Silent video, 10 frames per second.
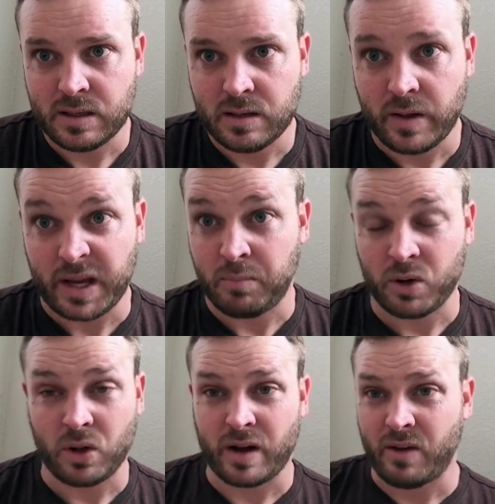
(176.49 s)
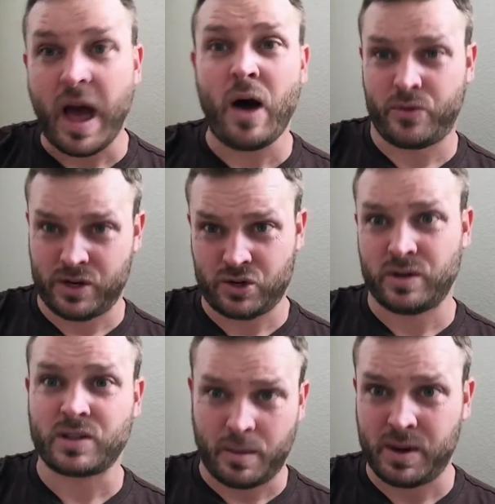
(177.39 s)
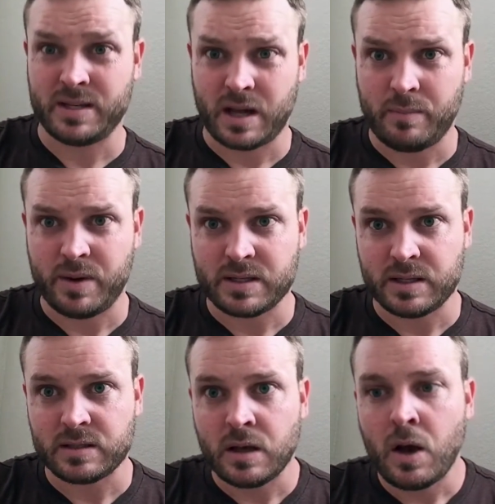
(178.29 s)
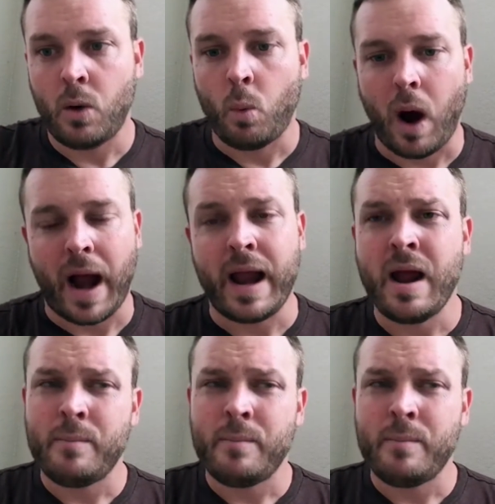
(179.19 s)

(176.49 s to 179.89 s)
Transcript: like put a lot of health insurance companies out of business. Why?